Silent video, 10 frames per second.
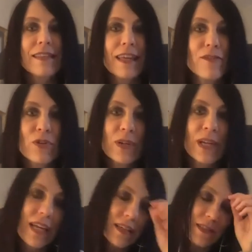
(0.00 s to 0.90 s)
that they've
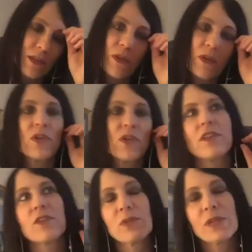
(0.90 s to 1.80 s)
created so they're
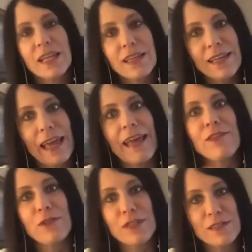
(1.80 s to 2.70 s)
they're creating and
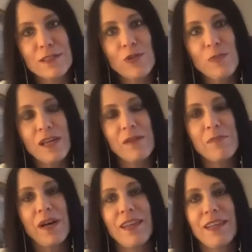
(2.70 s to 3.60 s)
they're consuming
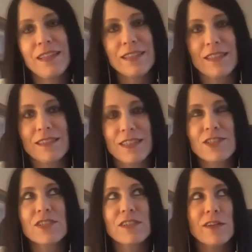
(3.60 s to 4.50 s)
but it's
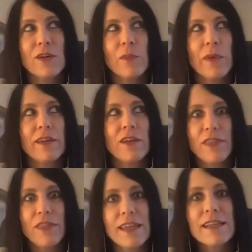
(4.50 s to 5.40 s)
such you know an
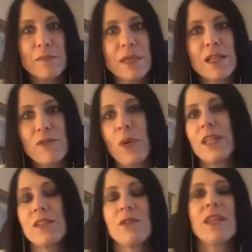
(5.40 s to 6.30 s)
authentic and meaningful way
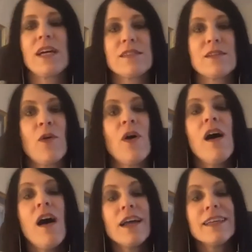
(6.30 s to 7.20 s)
to do that so
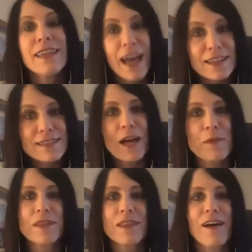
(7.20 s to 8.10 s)
yes i
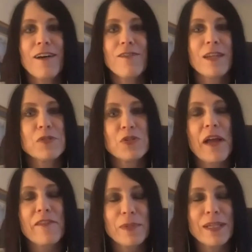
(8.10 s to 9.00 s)
would love and i'm sure
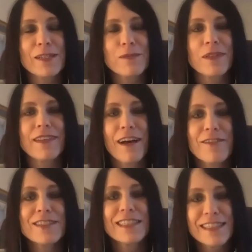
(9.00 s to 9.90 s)
everybody else would
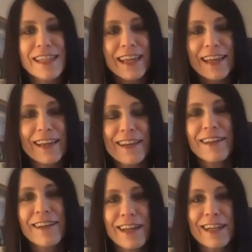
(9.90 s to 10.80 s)
love to see
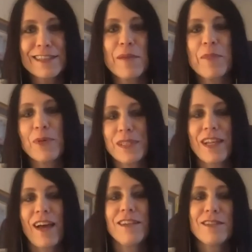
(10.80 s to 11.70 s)
examples and
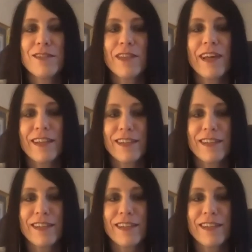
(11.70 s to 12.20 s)
how you do that